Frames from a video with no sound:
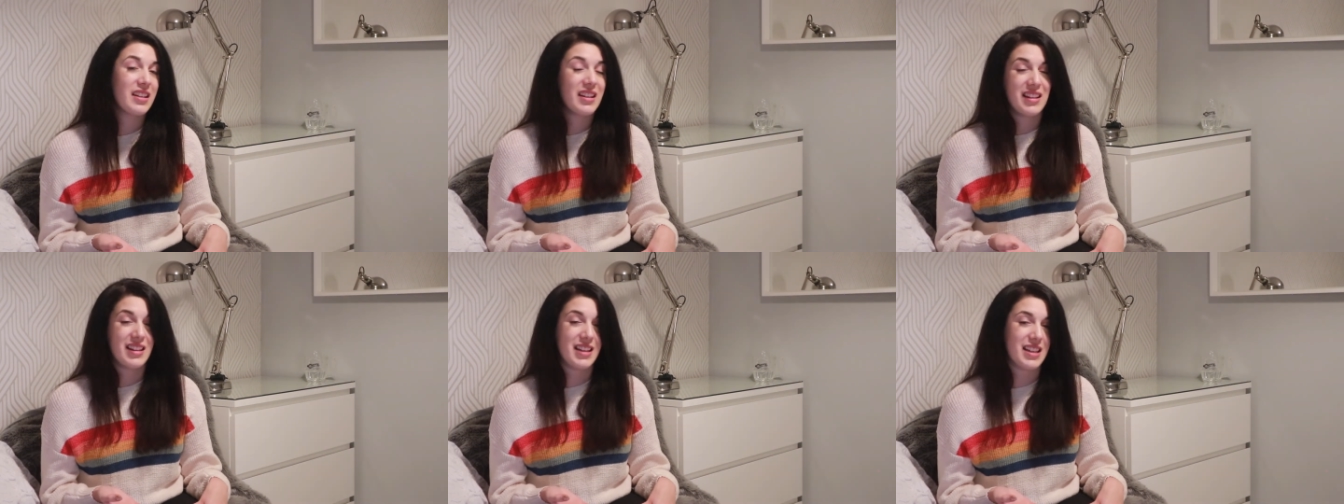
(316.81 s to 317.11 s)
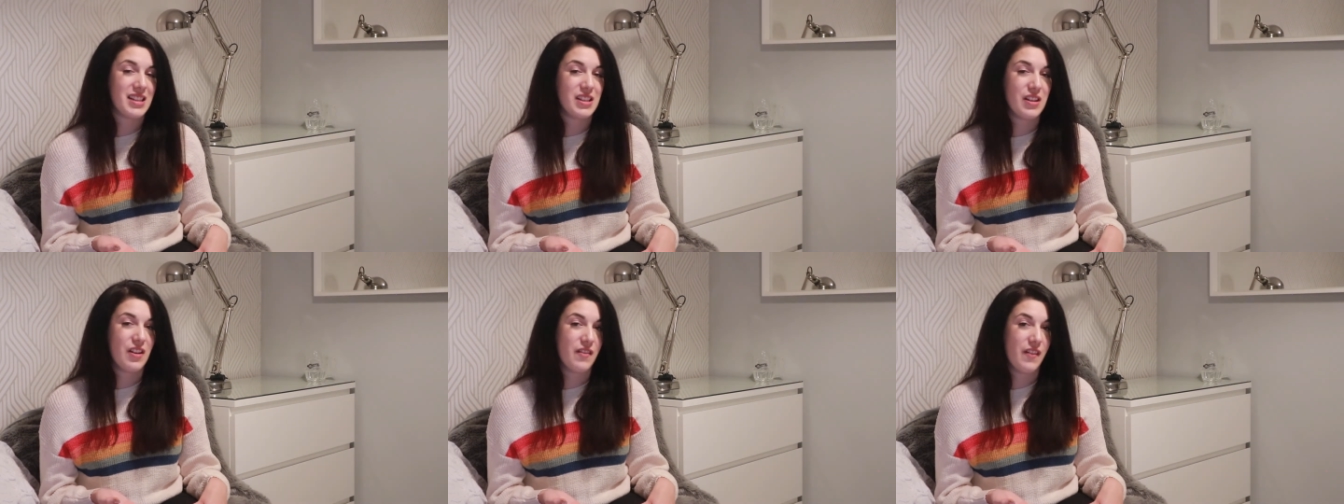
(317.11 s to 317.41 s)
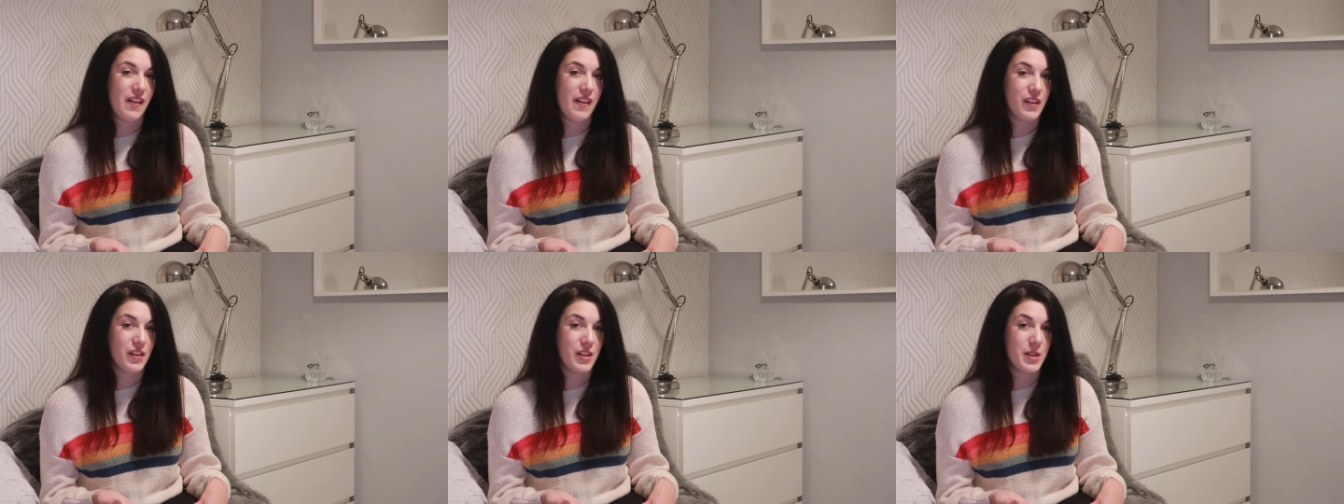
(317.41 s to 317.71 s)
that's not a
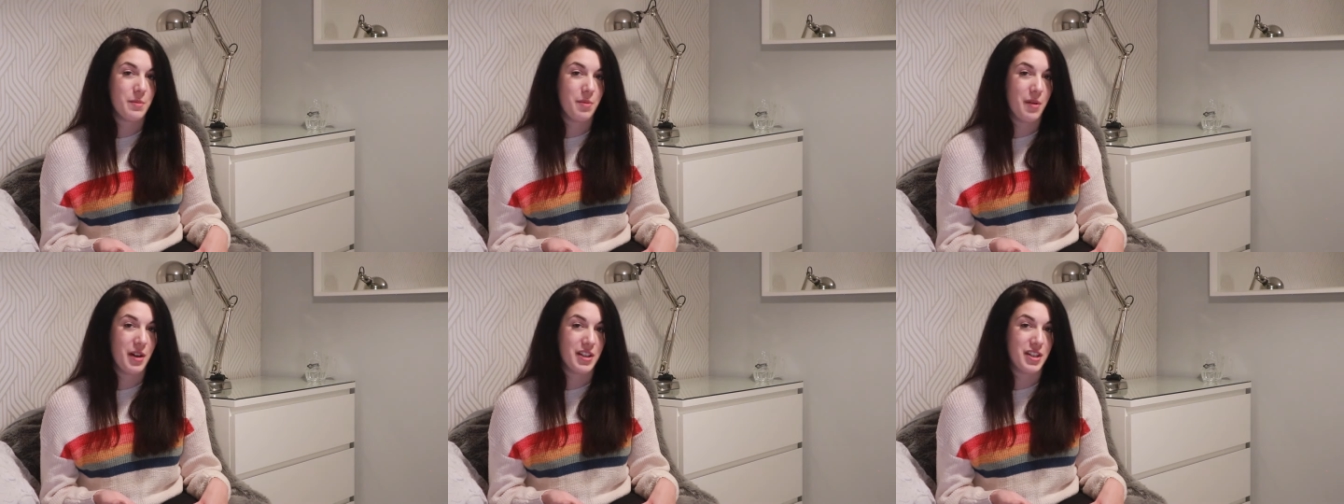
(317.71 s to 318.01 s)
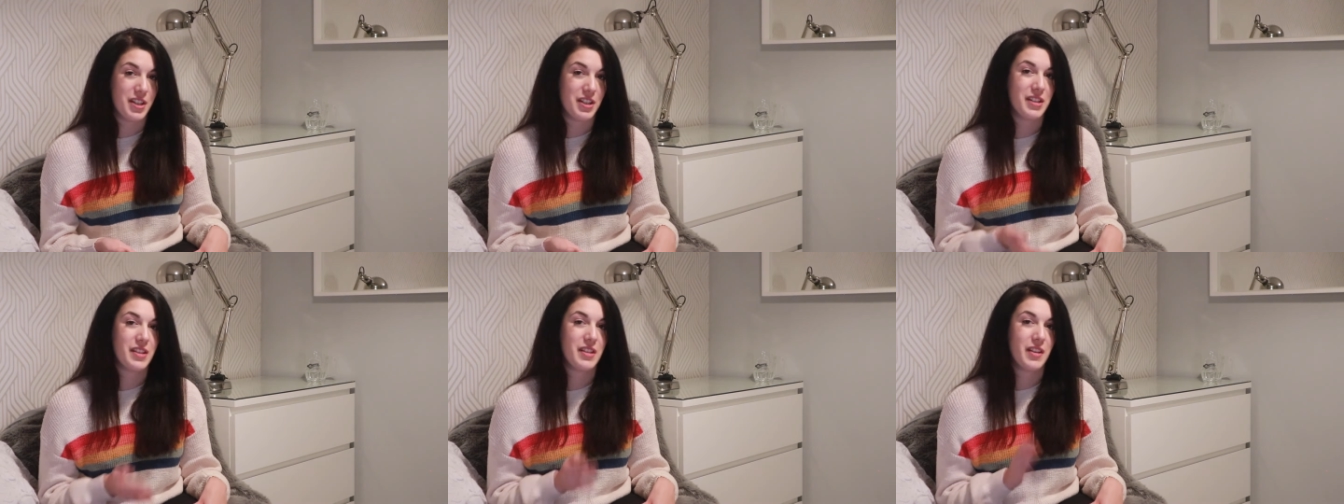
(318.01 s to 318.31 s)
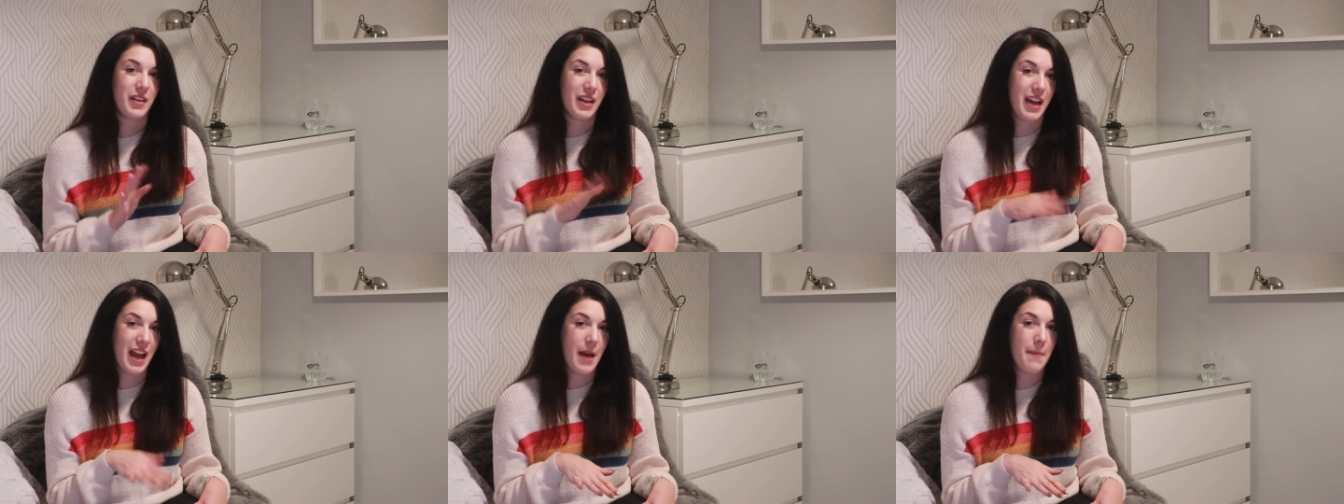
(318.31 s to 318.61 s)
very good impression. So
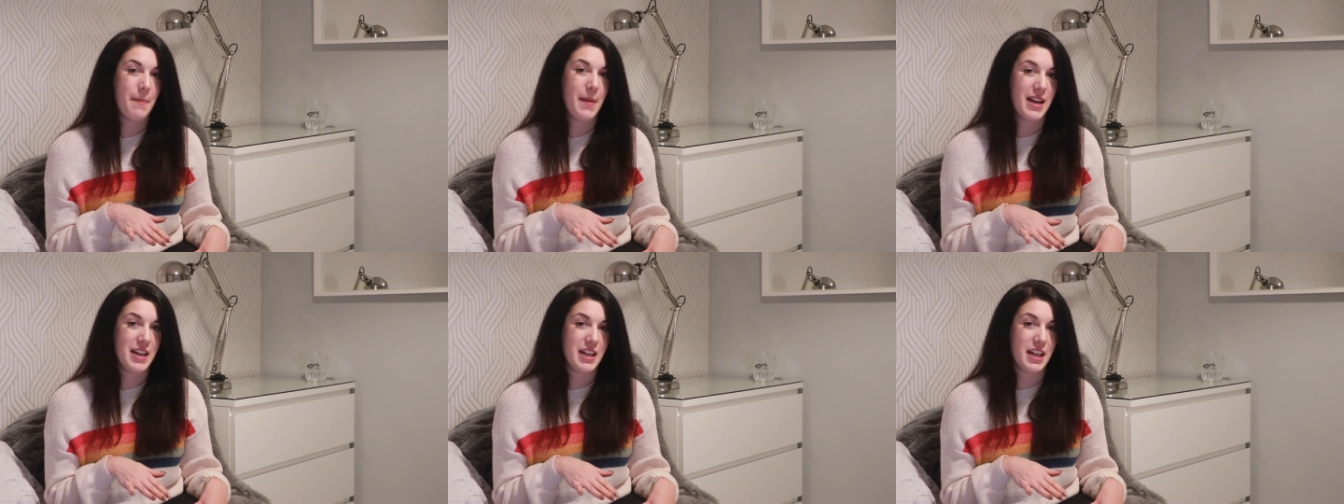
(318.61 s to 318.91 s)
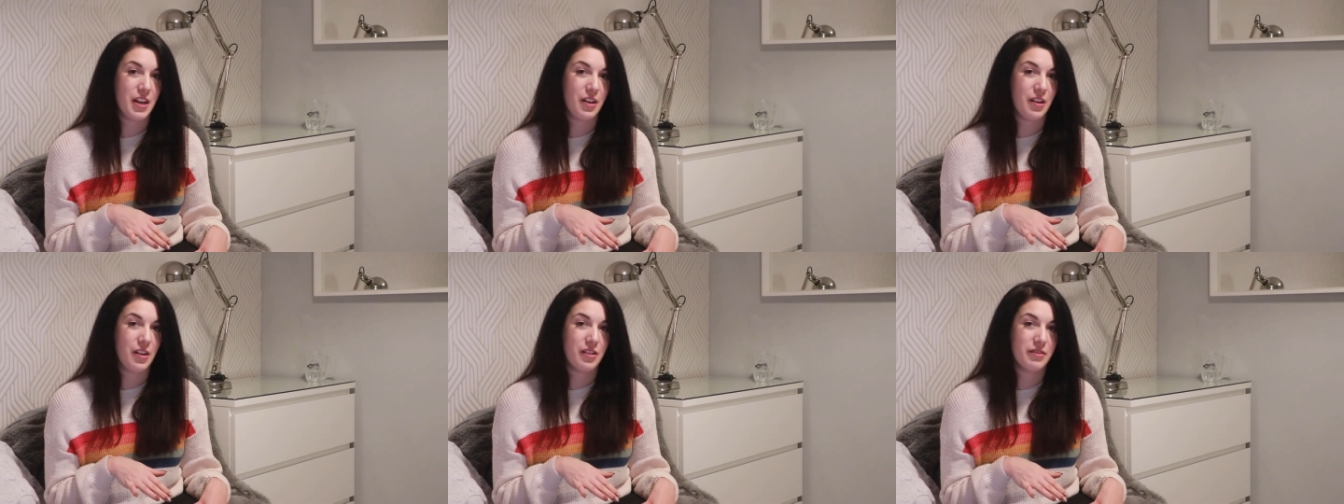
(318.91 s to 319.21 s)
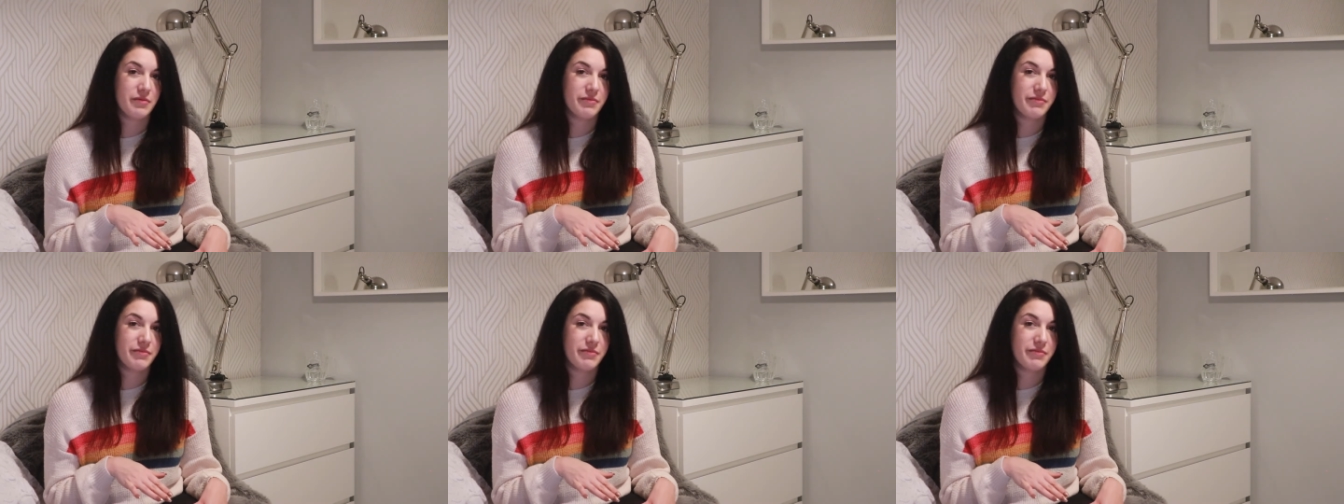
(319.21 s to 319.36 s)
get a pedicure.